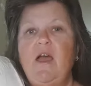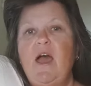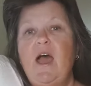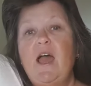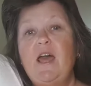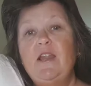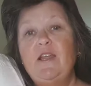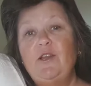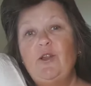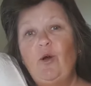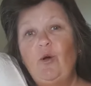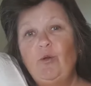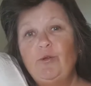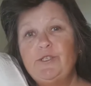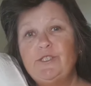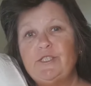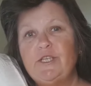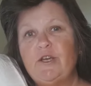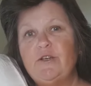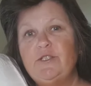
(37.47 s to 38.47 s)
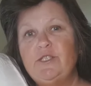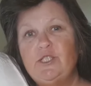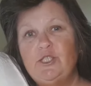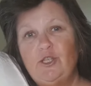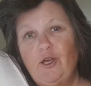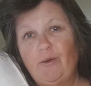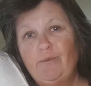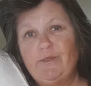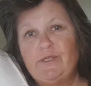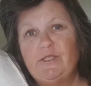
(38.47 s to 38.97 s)
and it also
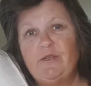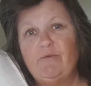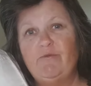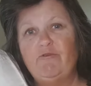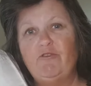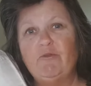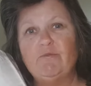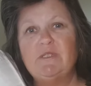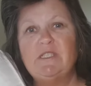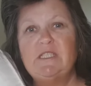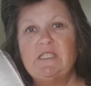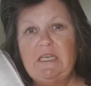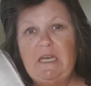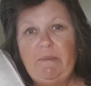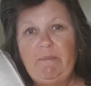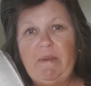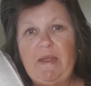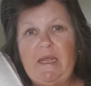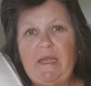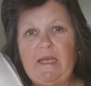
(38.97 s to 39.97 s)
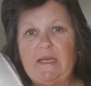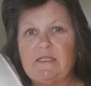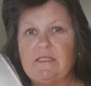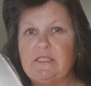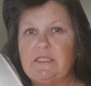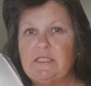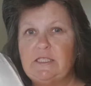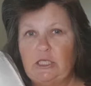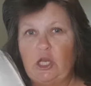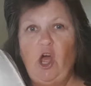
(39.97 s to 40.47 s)
stops them from slipping and
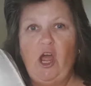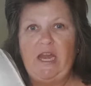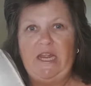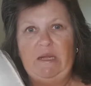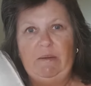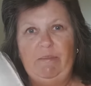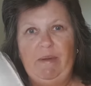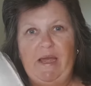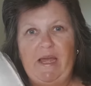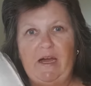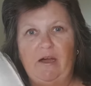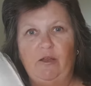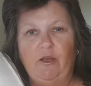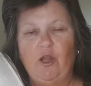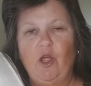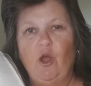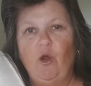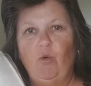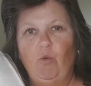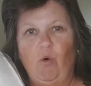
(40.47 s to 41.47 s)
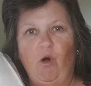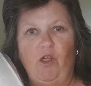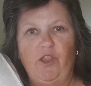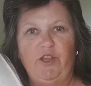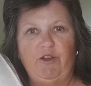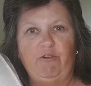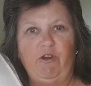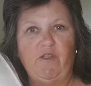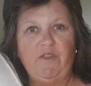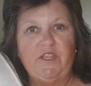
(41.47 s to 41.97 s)
sliding about while
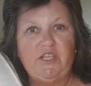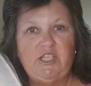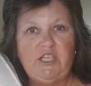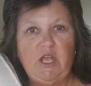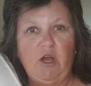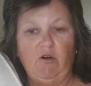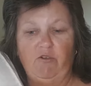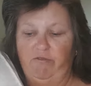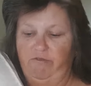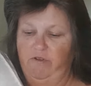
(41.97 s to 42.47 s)
they're on the shelf.